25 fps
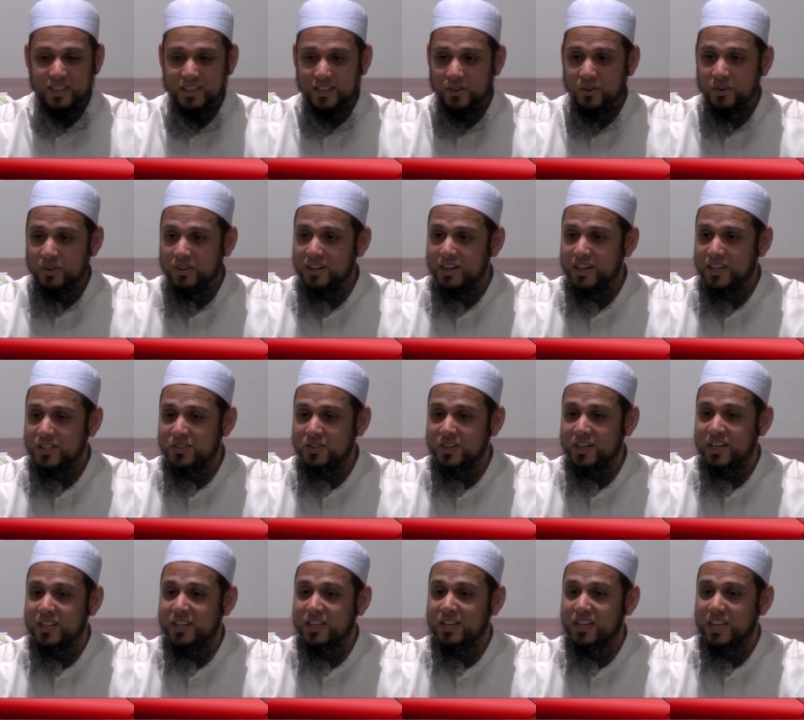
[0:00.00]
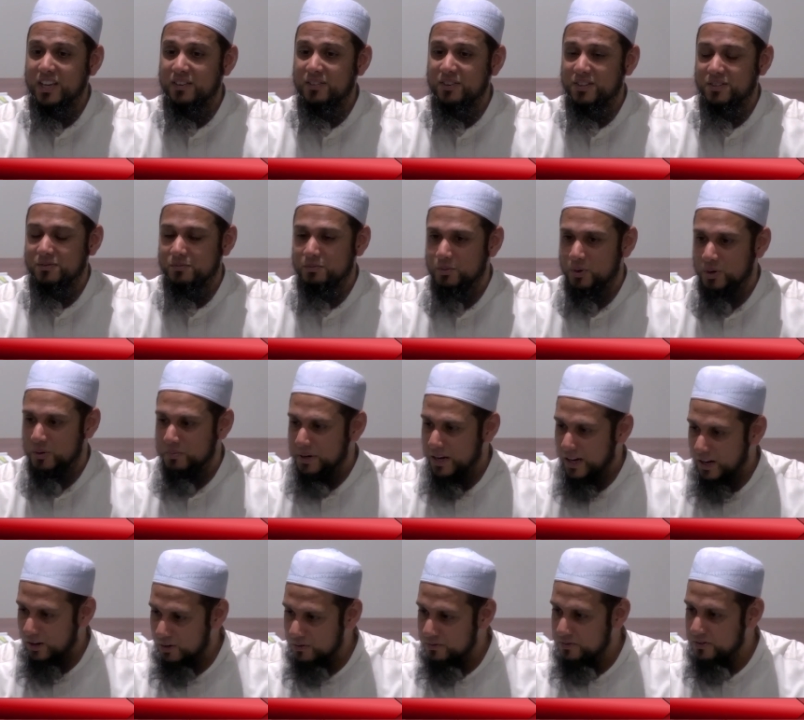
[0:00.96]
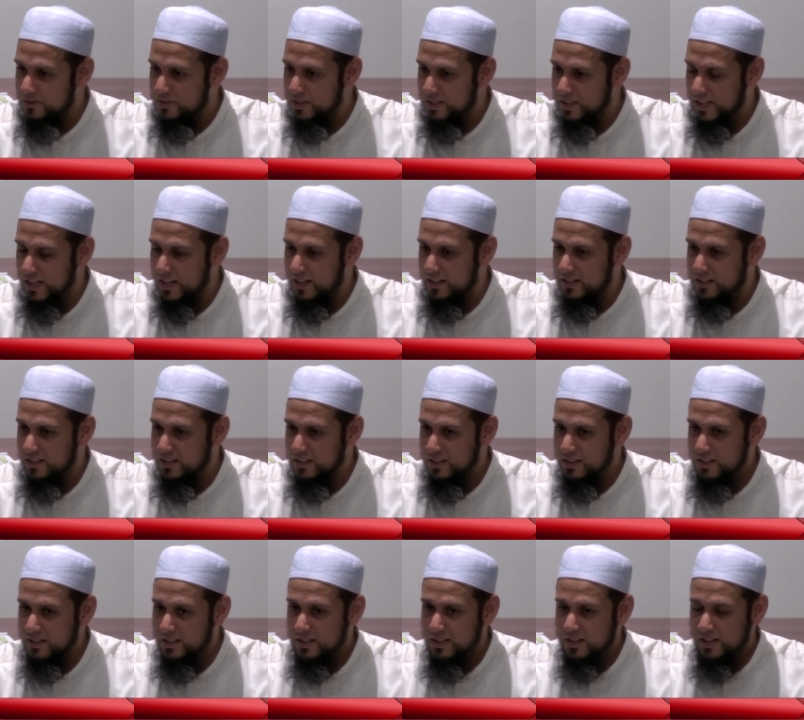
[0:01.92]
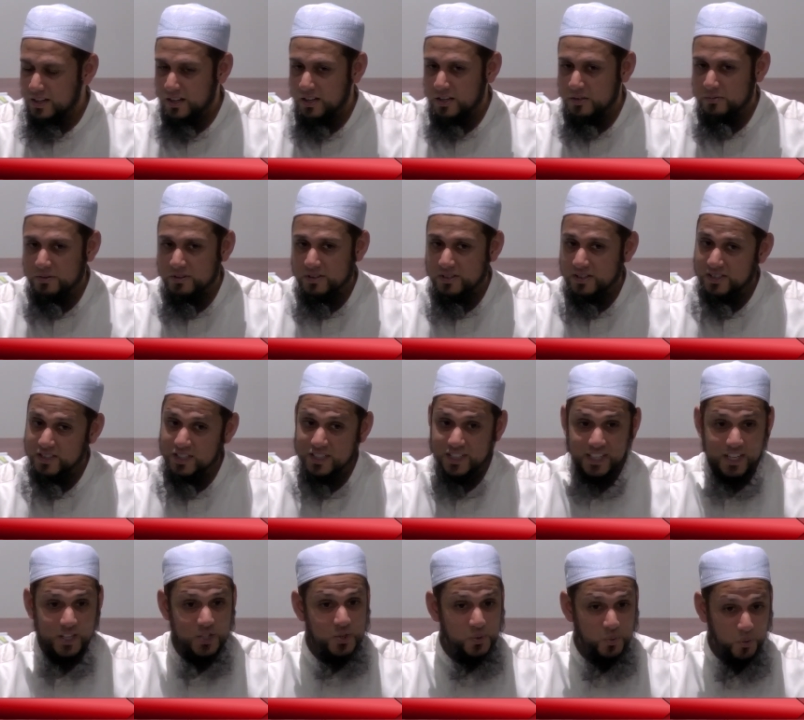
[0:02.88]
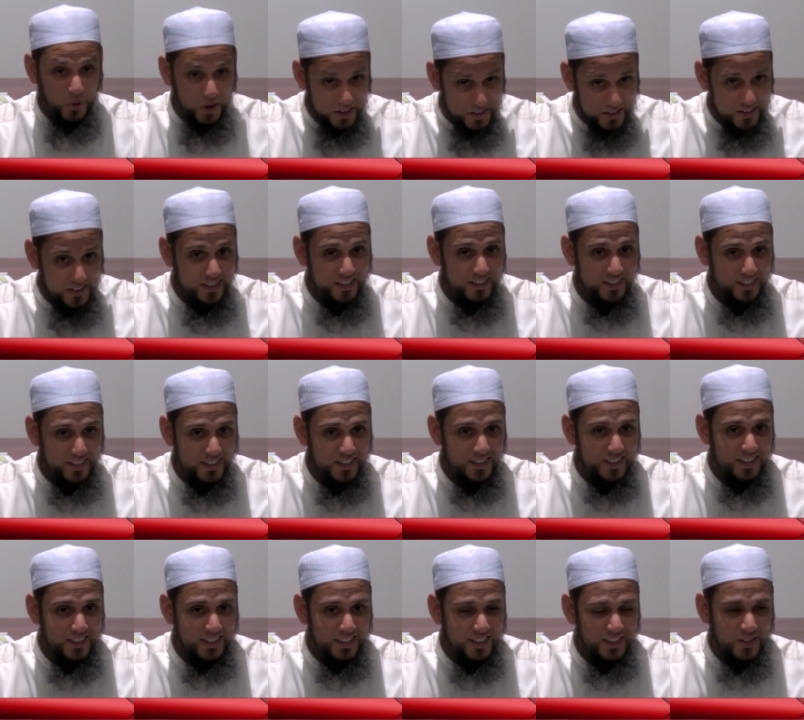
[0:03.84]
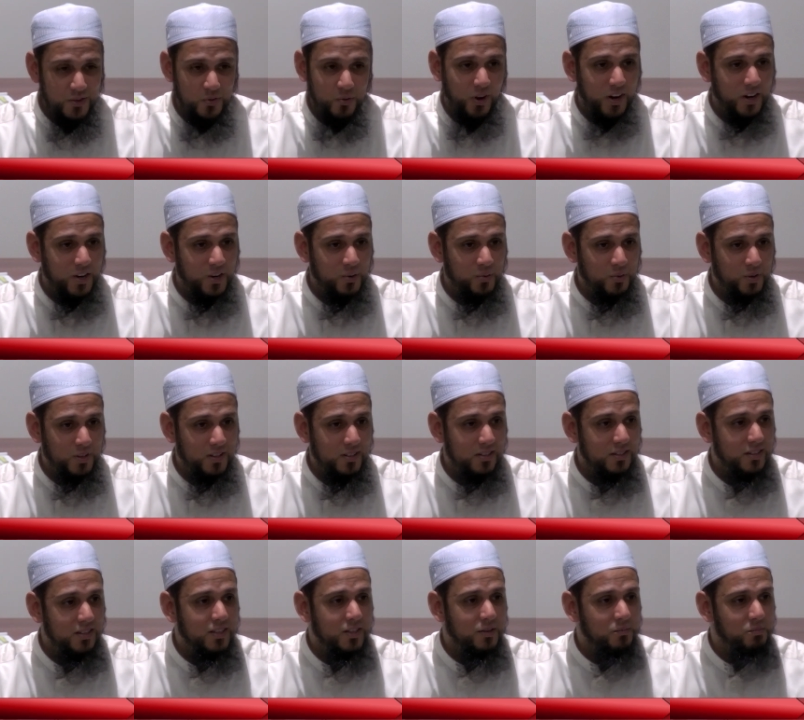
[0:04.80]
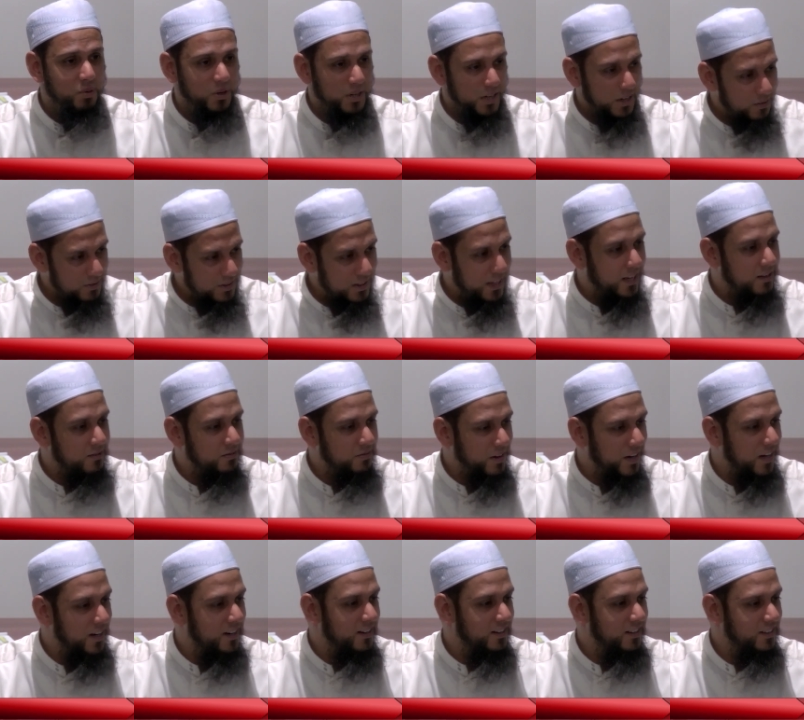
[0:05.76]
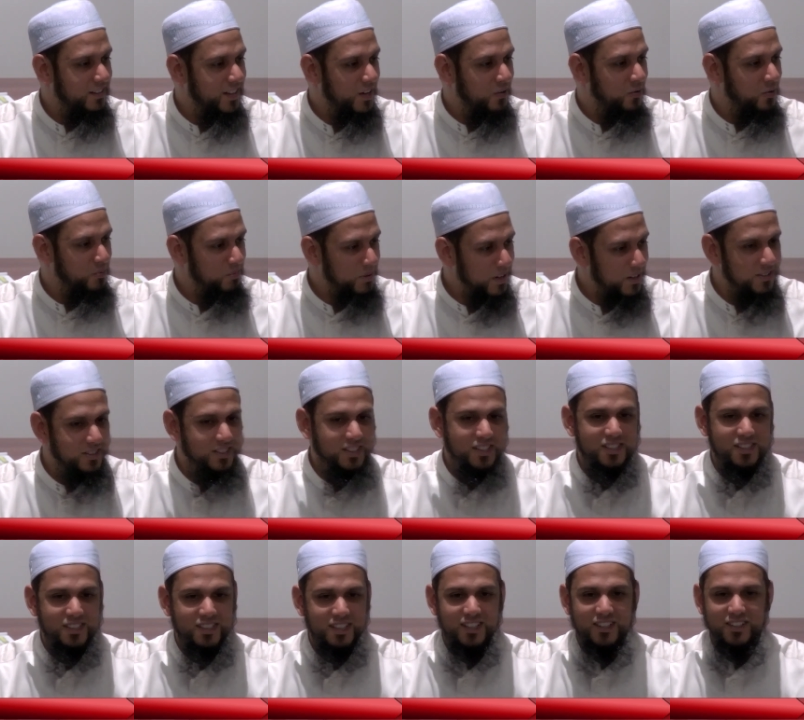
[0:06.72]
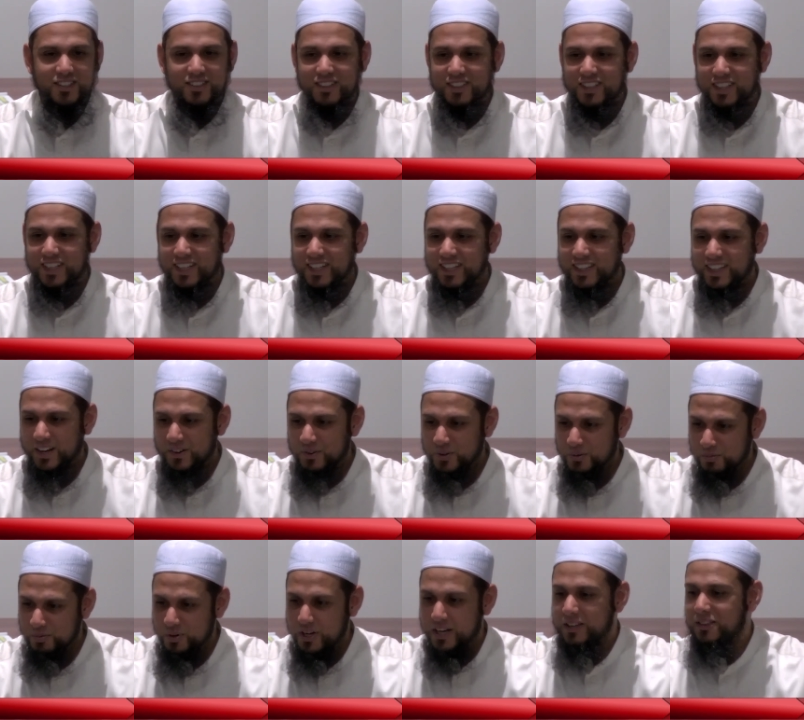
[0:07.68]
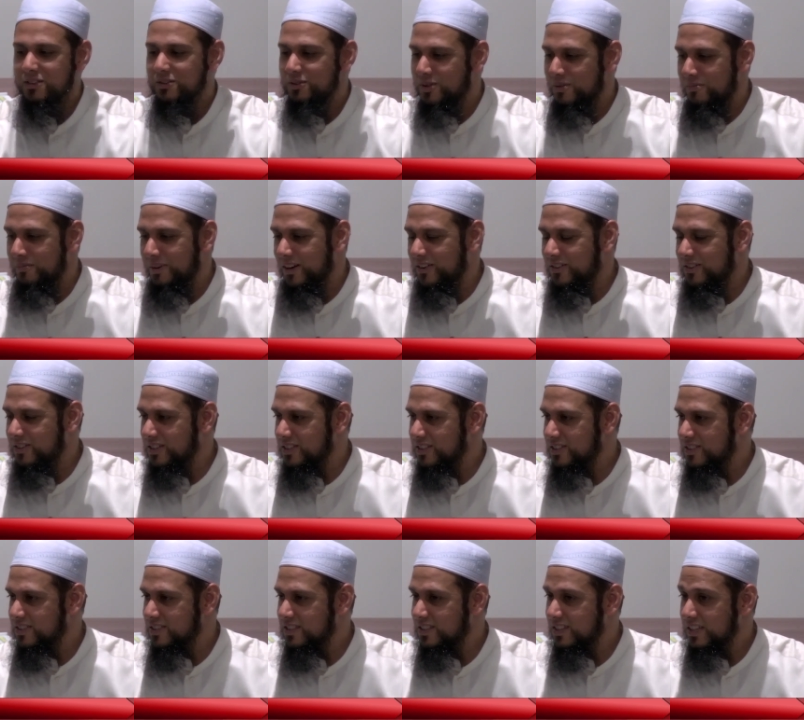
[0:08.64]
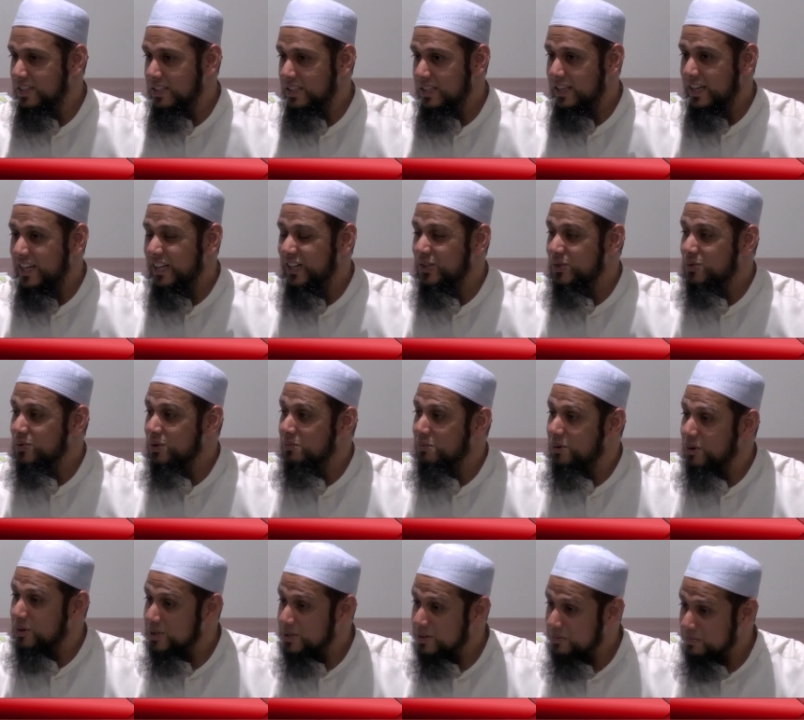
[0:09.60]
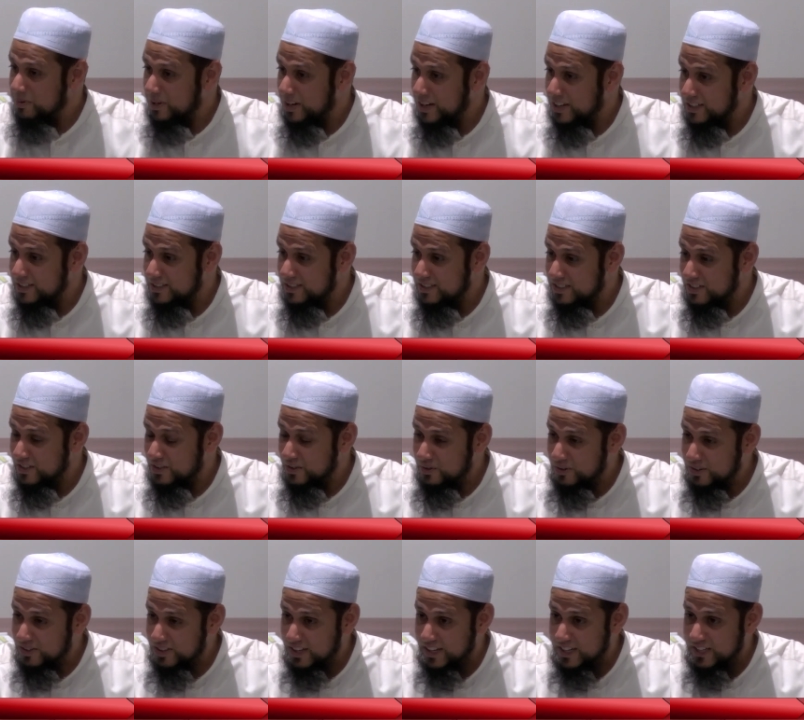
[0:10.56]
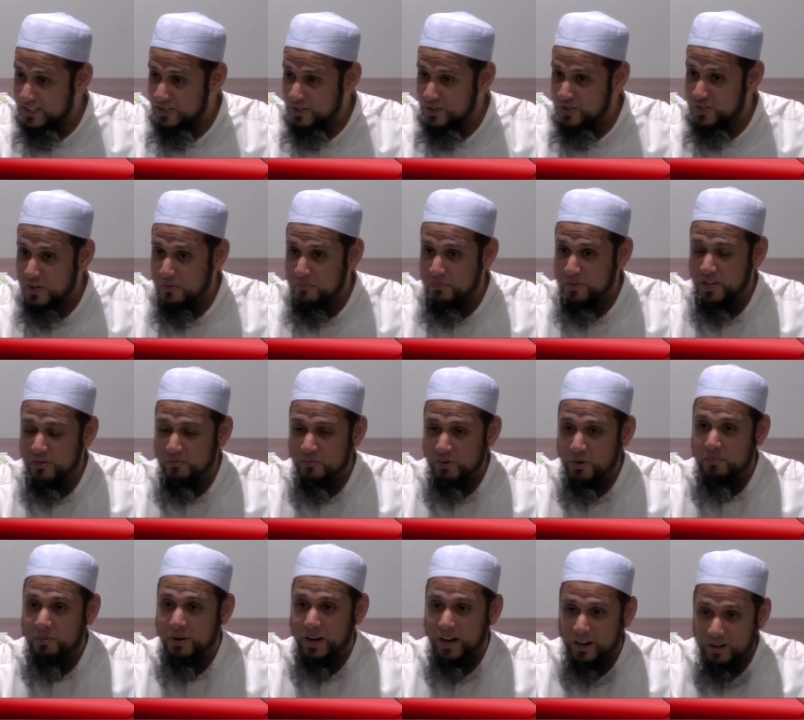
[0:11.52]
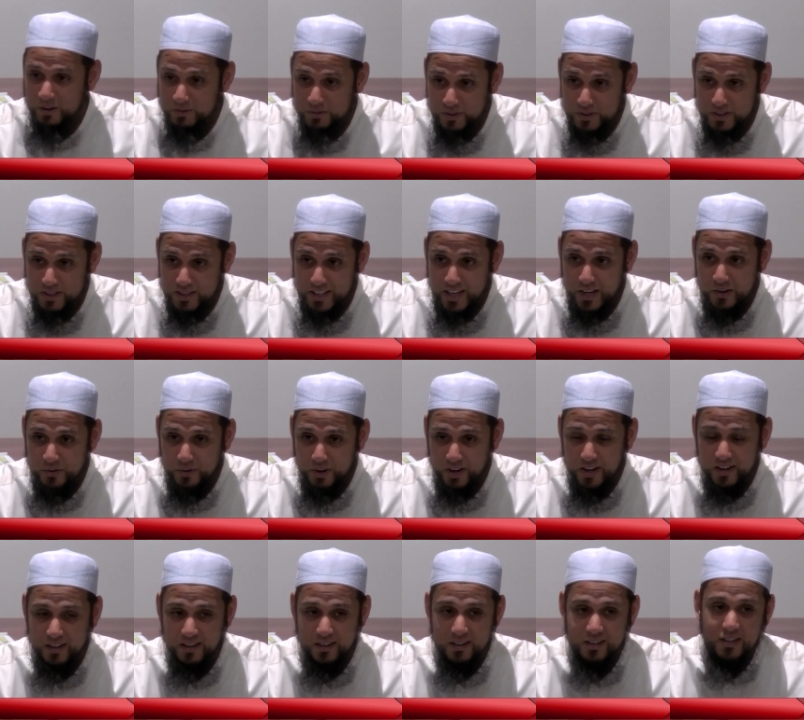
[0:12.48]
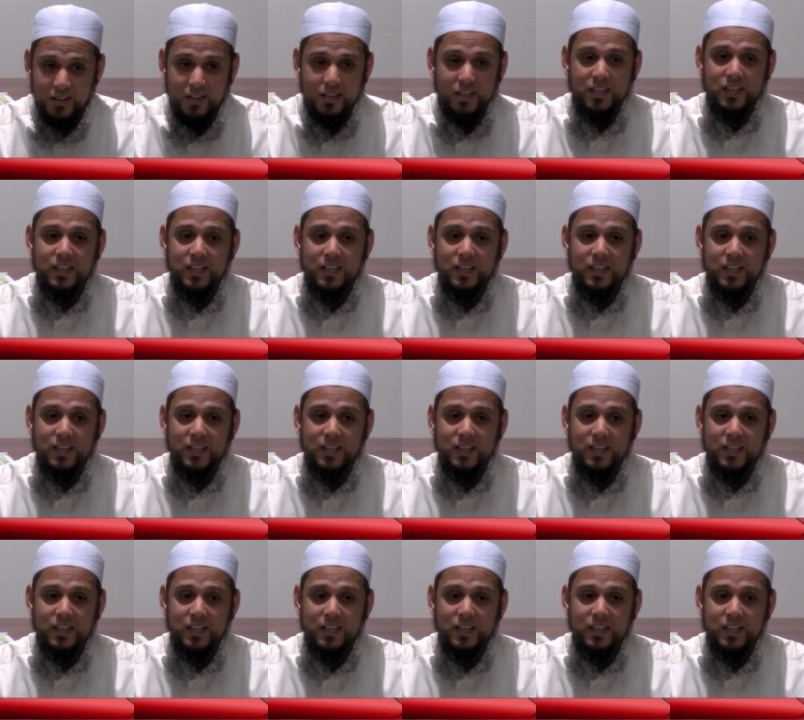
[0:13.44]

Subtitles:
They said, oh Allah, is there anything even more powerful than that? Allah subhanahu wa ta'ala said, yes, water. And water will put out that fire that will melt the steel, that will break through the mountains. The angels were more surprised. They said, oh Allah, is there something more powerful than that water?